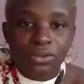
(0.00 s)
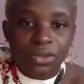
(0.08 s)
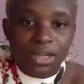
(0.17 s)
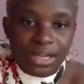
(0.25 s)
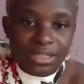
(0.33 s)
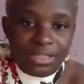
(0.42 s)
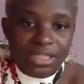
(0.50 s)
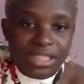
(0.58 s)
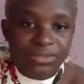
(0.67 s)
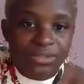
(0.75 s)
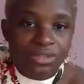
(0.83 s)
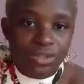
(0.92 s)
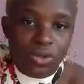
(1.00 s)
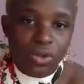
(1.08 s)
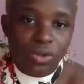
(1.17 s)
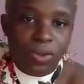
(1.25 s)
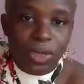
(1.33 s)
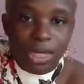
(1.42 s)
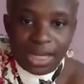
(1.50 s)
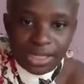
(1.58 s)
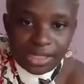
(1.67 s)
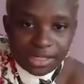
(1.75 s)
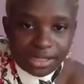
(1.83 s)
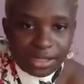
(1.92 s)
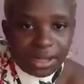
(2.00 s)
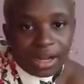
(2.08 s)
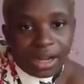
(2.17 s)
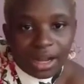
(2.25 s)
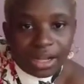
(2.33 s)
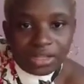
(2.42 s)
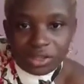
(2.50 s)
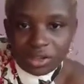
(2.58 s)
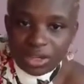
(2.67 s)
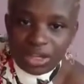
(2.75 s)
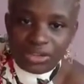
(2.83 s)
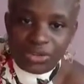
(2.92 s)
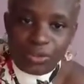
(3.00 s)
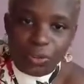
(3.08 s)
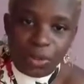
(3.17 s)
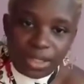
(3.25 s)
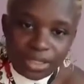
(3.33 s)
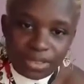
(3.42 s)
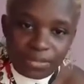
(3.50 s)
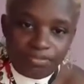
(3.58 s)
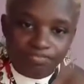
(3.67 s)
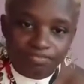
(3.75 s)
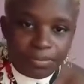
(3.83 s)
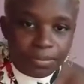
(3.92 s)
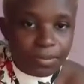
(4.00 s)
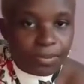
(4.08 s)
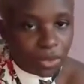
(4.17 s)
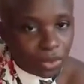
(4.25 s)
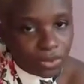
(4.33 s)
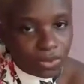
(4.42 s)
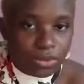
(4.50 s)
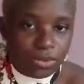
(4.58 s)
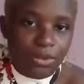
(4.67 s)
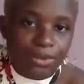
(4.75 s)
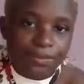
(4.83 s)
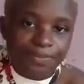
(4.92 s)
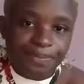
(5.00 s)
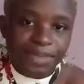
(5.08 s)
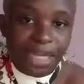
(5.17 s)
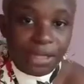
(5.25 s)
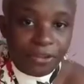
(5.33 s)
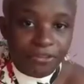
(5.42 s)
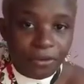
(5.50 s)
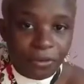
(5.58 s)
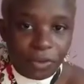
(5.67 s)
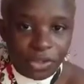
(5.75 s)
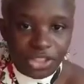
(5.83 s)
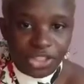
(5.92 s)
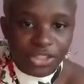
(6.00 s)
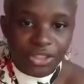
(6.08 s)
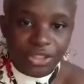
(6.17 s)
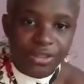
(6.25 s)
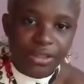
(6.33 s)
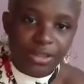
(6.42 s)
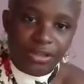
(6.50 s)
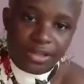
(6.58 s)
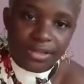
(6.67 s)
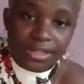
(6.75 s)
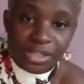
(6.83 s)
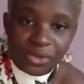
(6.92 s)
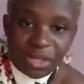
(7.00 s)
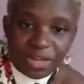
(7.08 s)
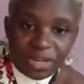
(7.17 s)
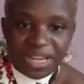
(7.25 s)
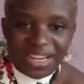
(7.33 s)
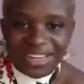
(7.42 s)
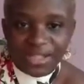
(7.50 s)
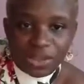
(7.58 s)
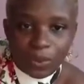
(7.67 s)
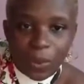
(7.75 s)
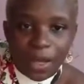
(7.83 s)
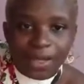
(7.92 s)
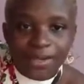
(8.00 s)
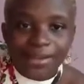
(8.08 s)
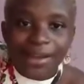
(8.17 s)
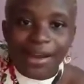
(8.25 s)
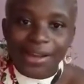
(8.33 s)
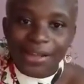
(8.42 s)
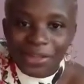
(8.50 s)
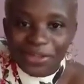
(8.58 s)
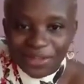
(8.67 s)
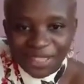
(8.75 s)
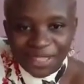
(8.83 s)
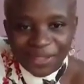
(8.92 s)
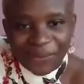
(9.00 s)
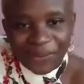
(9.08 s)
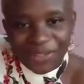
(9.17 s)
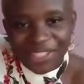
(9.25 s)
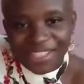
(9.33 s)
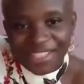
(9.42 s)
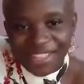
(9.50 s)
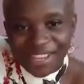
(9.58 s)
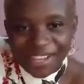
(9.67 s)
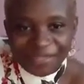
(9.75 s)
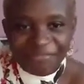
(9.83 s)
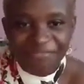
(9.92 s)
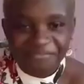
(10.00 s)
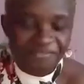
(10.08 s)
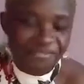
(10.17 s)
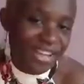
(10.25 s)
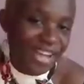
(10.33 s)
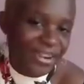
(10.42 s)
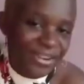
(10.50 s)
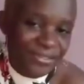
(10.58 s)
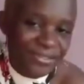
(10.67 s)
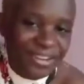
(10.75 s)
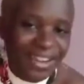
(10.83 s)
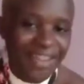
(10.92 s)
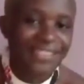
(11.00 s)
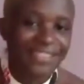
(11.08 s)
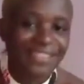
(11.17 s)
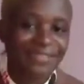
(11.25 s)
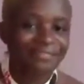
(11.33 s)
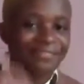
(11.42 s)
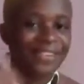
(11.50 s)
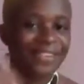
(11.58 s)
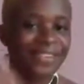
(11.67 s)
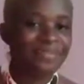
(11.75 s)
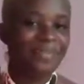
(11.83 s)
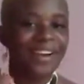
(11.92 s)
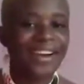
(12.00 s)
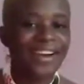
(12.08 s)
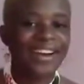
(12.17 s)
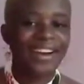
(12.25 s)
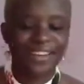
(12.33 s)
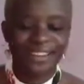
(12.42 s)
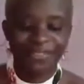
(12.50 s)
to last, this food is going to last as long as you want. So thank you for watching. See you in my next one, and don't forget to share. I love you guys. Bye bye.